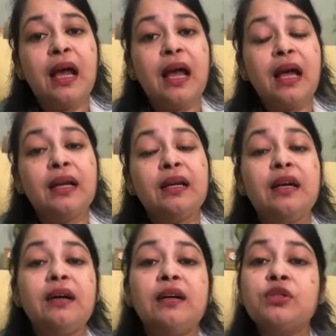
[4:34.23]
And
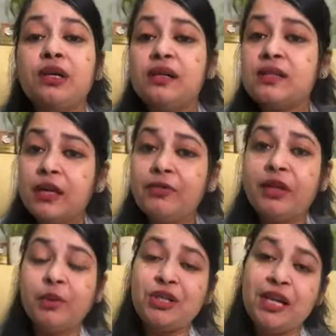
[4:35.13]
a
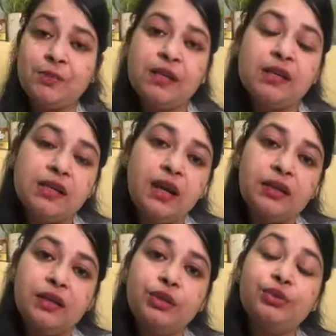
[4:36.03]
survey which has been
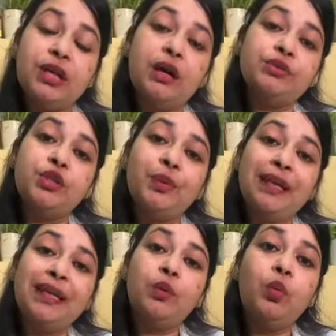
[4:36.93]
conducted in
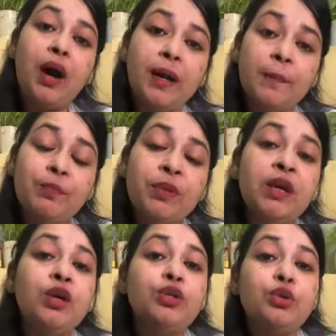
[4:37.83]

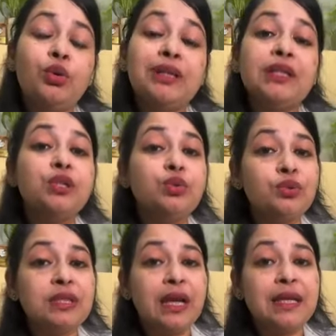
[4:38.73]
2021 showed that the
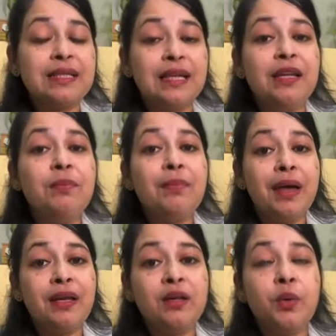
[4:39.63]
suicides in
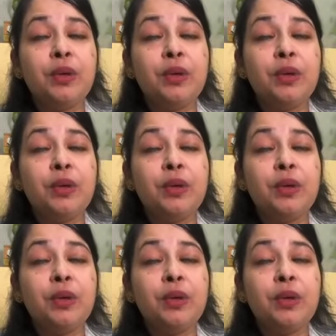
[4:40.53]
men